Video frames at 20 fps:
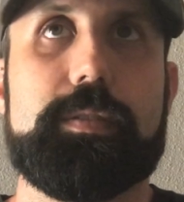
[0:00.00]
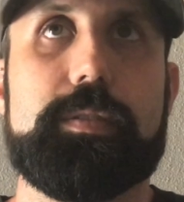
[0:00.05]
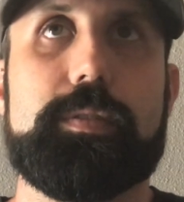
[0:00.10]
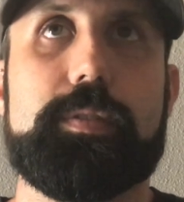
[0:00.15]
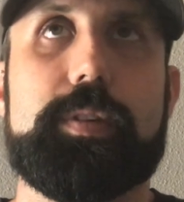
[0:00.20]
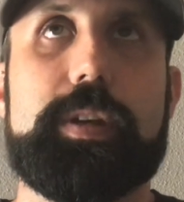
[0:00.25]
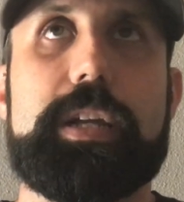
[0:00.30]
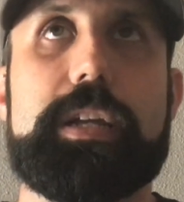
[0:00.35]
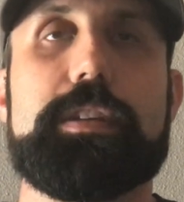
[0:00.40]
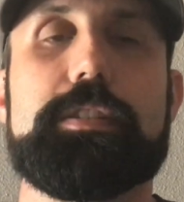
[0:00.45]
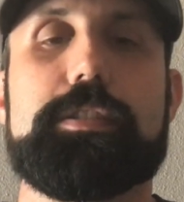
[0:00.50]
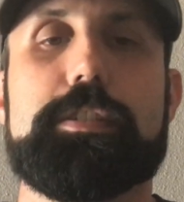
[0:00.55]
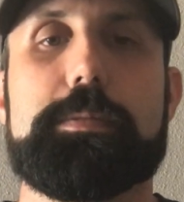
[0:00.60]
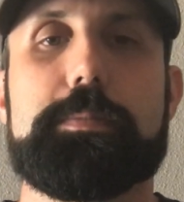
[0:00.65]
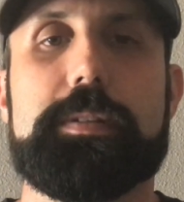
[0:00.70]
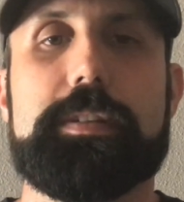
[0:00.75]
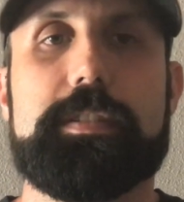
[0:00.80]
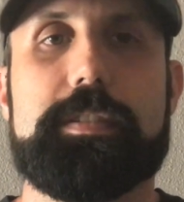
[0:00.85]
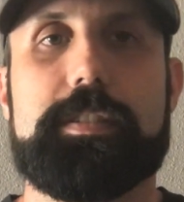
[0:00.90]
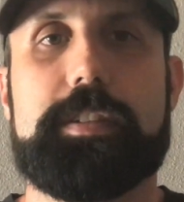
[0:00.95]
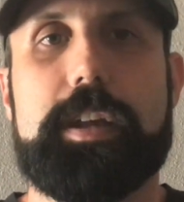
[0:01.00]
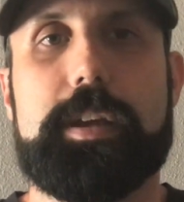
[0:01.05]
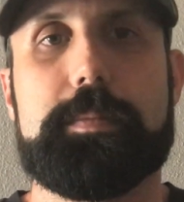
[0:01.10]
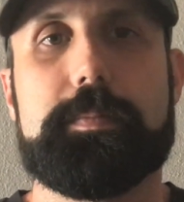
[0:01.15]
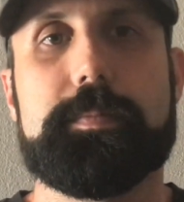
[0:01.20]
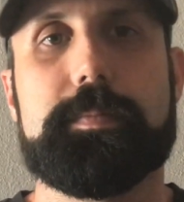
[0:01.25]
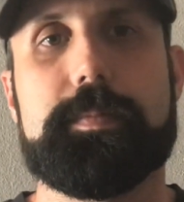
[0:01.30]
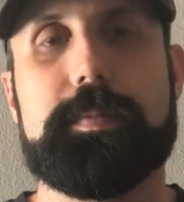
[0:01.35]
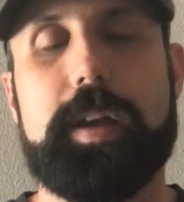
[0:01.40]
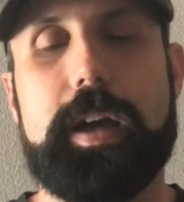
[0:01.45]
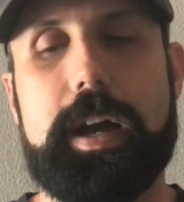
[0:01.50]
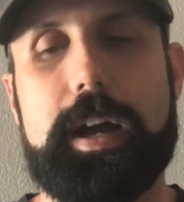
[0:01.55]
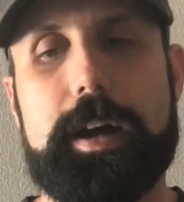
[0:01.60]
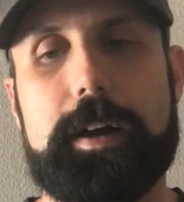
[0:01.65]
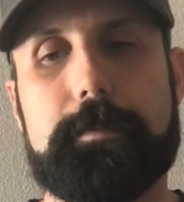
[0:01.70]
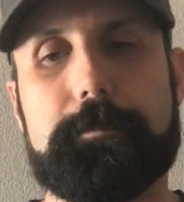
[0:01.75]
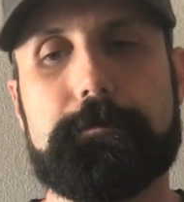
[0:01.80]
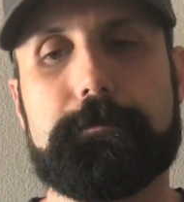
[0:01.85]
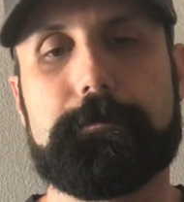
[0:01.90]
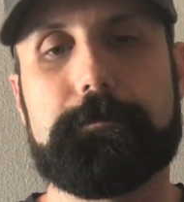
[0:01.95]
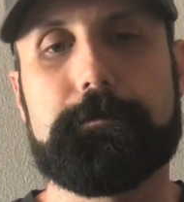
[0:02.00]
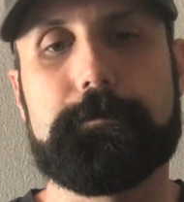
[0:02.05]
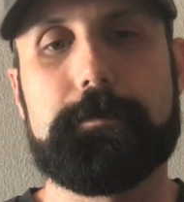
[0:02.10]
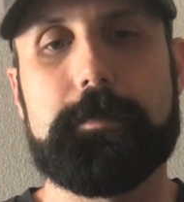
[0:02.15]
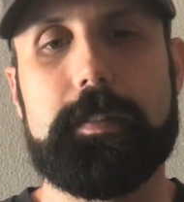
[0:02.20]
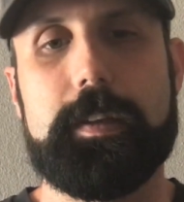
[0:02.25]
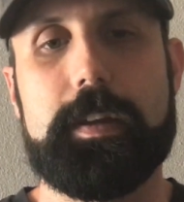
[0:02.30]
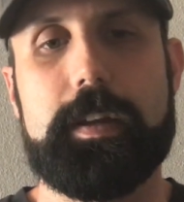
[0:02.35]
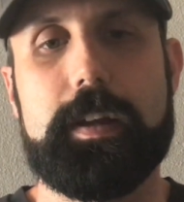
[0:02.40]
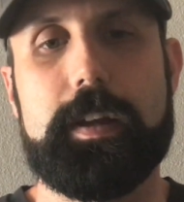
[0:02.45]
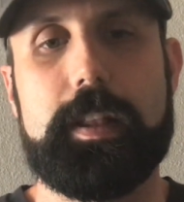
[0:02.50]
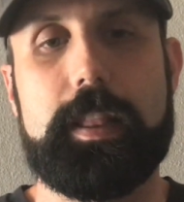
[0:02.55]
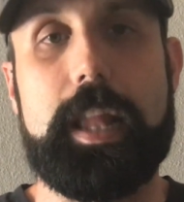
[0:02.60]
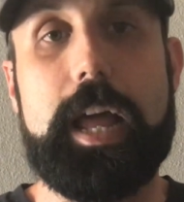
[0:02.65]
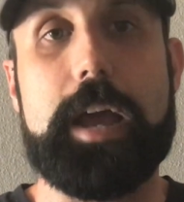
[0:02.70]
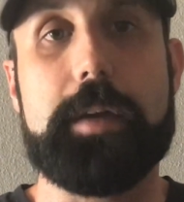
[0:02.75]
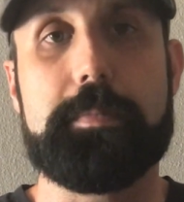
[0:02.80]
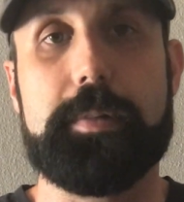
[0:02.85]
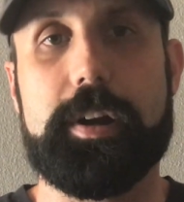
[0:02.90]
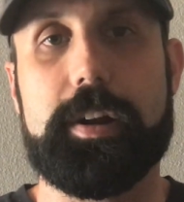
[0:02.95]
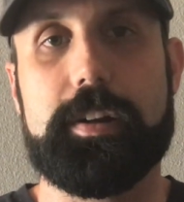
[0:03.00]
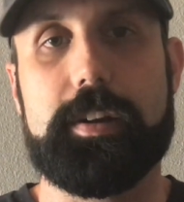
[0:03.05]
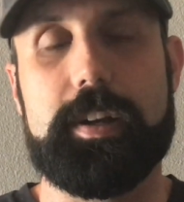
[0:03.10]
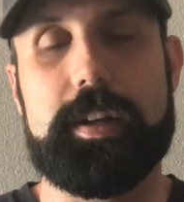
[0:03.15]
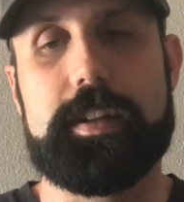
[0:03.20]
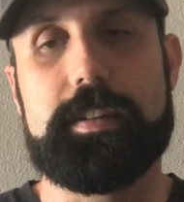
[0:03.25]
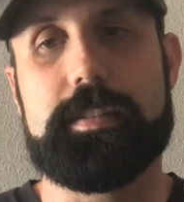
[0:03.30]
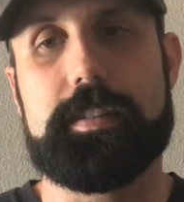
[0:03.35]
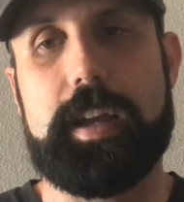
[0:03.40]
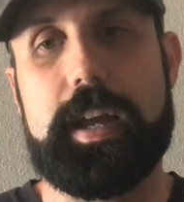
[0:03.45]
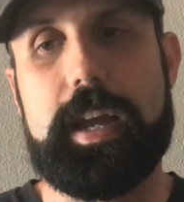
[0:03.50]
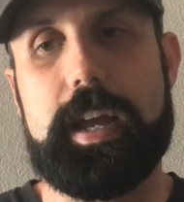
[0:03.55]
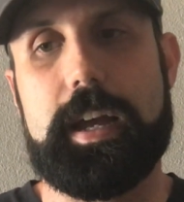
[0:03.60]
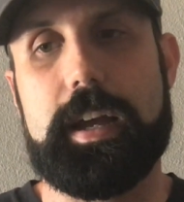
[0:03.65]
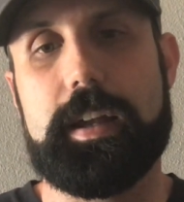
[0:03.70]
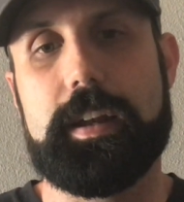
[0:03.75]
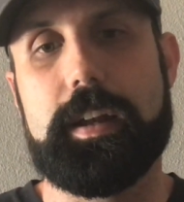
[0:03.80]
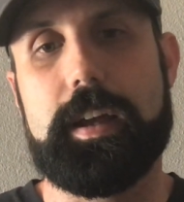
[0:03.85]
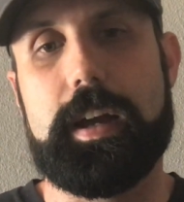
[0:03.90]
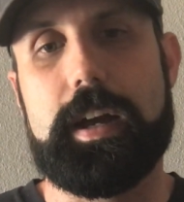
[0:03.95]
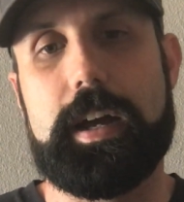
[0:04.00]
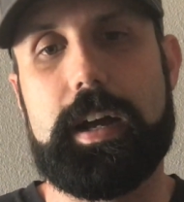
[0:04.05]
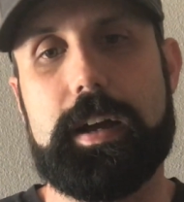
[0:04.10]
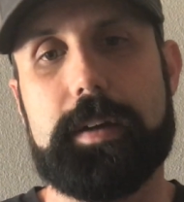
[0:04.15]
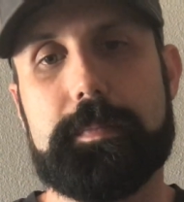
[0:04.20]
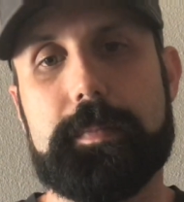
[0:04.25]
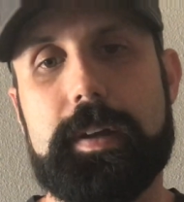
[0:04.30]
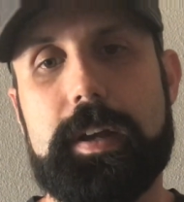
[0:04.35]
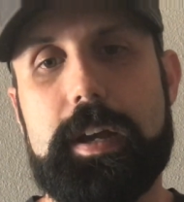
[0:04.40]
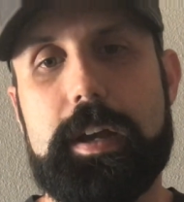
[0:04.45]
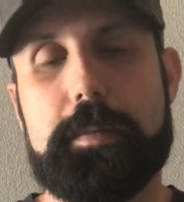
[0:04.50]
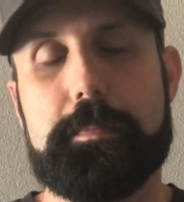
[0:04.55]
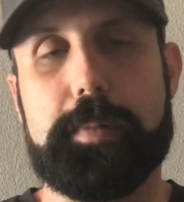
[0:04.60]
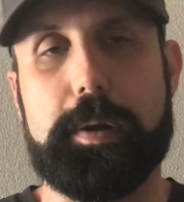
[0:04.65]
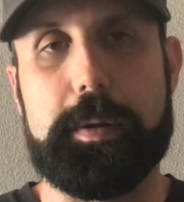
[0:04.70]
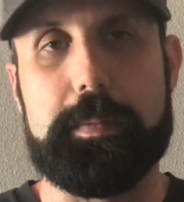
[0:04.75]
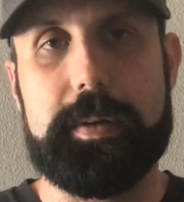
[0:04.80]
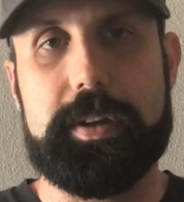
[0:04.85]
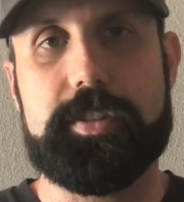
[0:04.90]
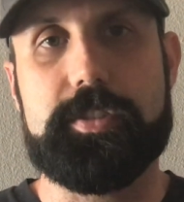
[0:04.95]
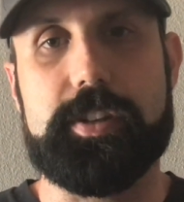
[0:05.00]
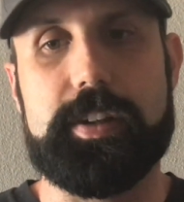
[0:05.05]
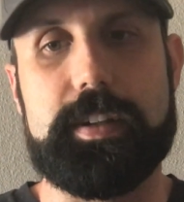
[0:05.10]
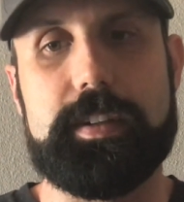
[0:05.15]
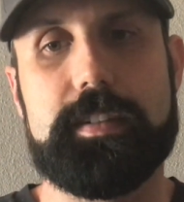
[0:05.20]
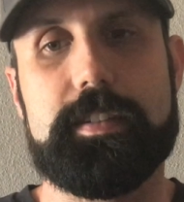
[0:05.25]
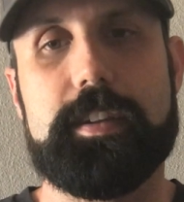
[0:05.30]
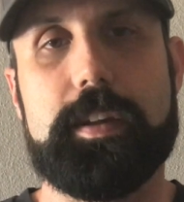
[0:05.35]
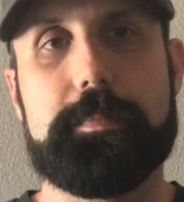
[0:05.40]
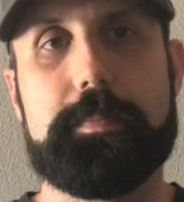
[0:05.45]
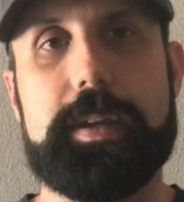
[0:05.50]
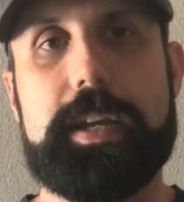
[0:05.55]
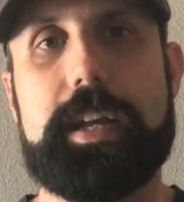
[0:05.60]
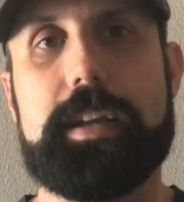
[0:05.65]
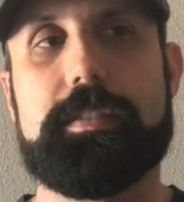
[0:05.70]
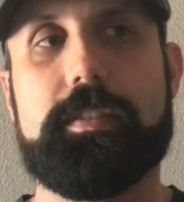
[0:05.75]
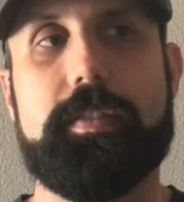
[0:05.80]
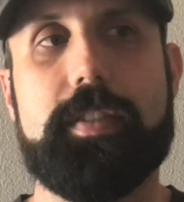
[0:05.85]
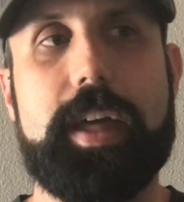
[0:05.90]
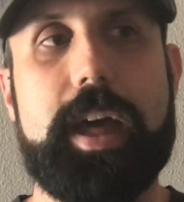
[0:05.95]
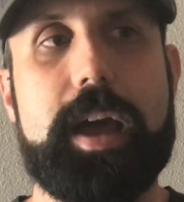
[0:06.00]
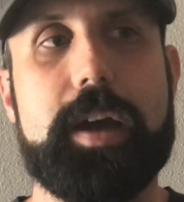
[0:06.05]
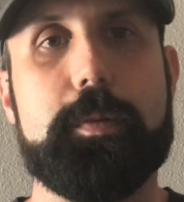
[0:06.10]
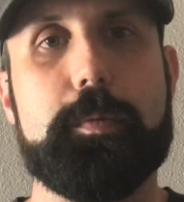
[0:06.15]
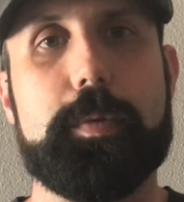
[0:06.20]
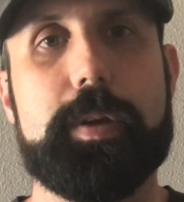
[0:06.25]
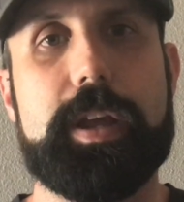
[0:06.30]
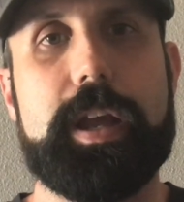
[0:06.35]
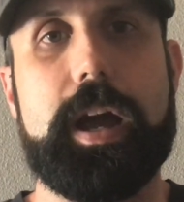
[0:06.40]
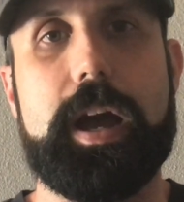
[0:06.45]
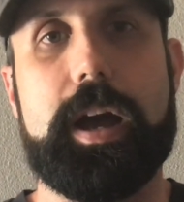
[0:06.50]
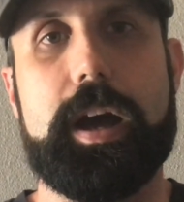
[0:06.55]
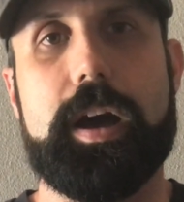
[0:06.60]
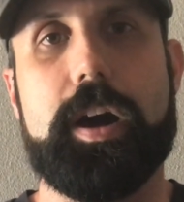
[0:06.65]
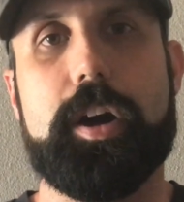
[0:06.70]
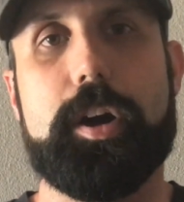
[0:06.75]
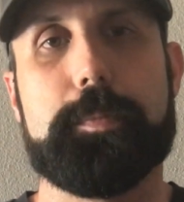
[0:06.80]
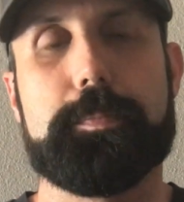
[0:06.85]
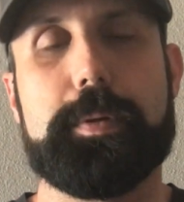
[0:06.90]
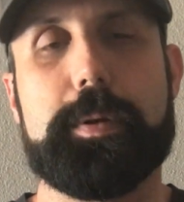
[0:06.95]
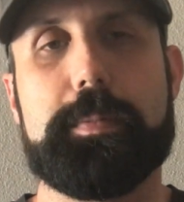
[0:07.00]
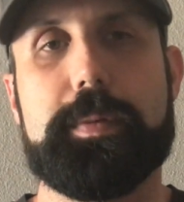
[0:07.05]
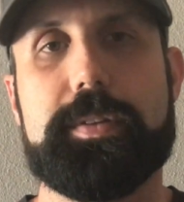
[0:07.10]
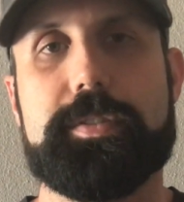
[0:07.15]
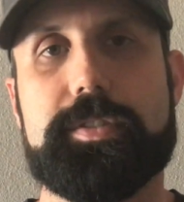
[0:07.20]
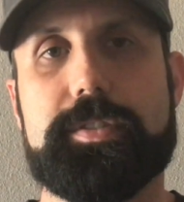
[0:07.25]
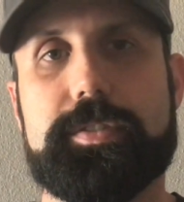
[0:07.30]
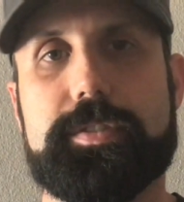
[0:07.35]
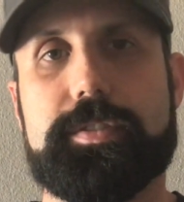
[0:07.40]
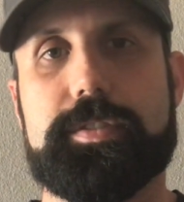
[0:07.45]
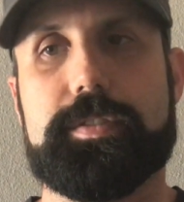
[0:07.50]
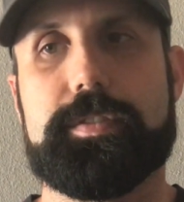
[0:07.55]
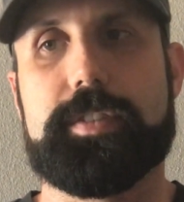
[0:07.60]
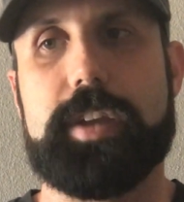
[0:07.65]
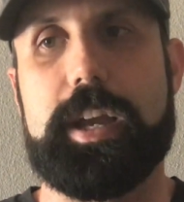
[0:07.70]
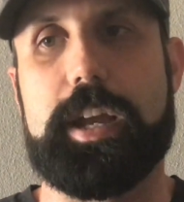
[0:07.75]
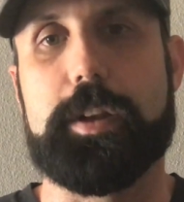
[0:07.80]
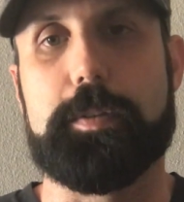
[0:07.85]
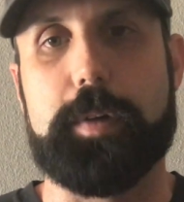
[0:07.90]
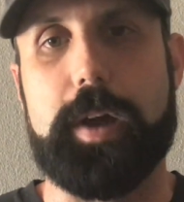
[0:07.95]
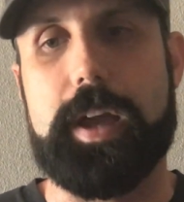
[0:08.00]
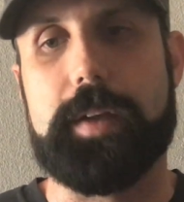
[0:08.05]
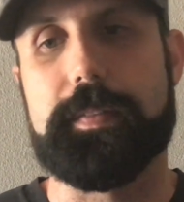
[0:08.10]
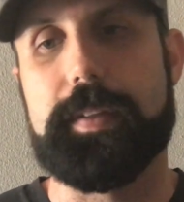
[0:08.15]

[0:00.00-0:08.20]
use some of the same libraries and permissions, and because of that, we got our permissions taken away.